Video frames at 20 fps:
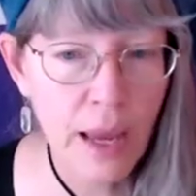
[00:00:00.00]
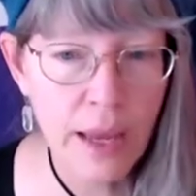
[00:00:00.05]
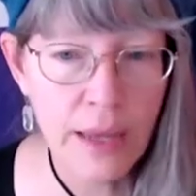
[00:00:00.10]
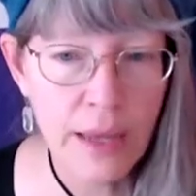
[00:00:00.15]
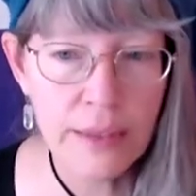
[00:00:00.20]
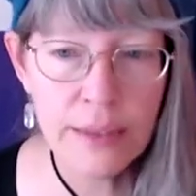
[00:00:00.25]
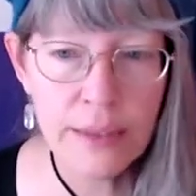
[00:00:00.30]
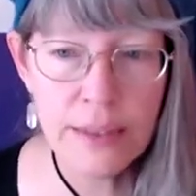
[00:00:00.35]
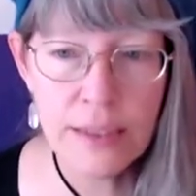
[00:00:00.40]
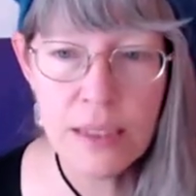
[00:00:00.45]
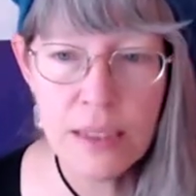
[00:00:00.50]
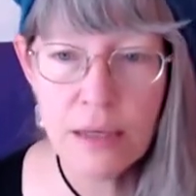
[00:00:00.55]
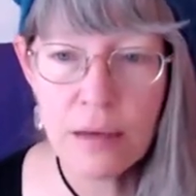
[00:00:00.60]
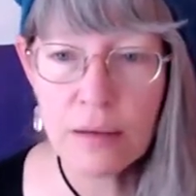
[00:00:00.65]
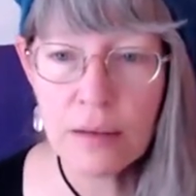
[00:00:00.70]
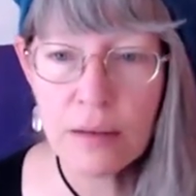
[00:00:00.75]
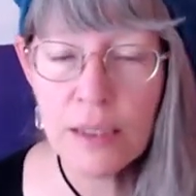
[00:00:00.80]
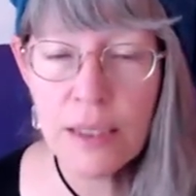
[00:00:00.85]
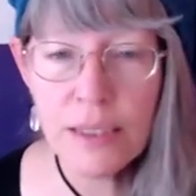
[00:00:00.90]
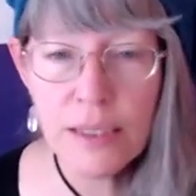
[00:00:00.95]
okay,
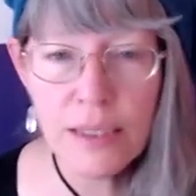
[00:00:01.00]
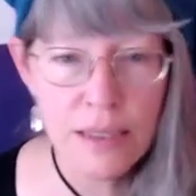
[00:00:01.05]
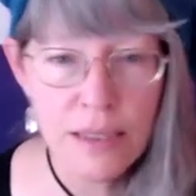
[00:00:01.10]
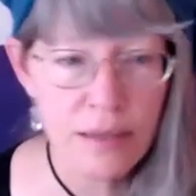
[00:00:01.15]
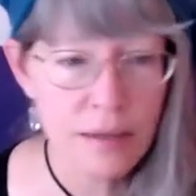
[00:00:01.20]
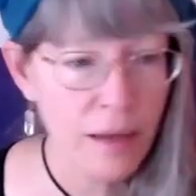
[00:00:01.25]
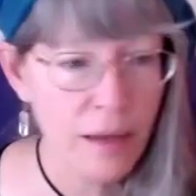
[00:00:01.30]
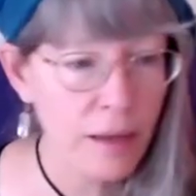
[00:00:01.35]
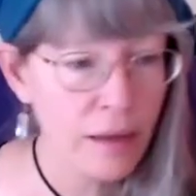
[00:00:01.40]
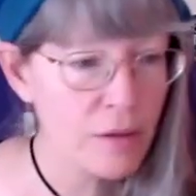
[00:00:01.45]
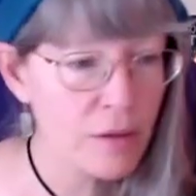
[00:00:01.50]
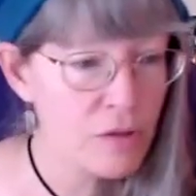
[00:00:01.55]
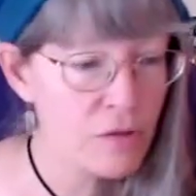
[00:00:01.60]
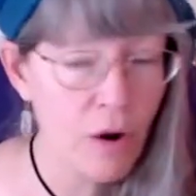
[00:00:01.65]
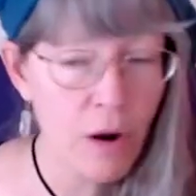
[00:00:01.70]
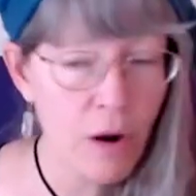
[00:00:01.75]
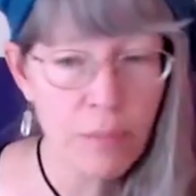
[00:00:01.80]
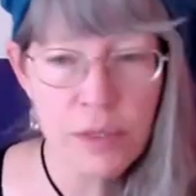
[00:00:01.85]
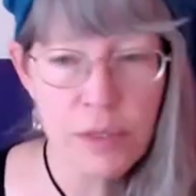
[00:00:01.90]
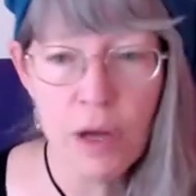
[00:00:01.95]
Linda
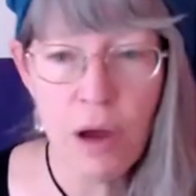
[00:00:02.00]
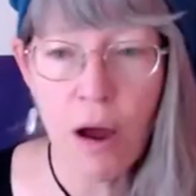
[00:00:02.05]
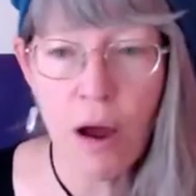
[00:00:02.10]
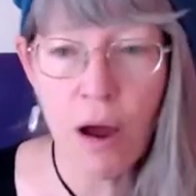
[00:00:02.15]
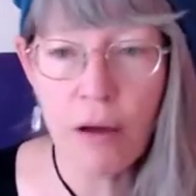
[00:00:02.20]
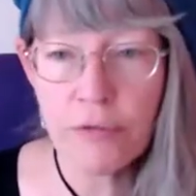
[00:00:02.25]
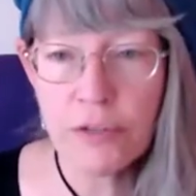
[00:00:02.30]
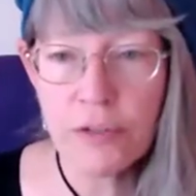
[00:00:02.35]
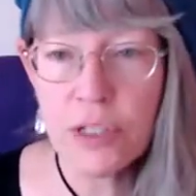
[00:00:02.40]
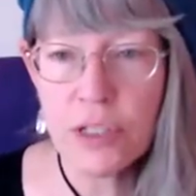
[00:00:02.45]
dropped off.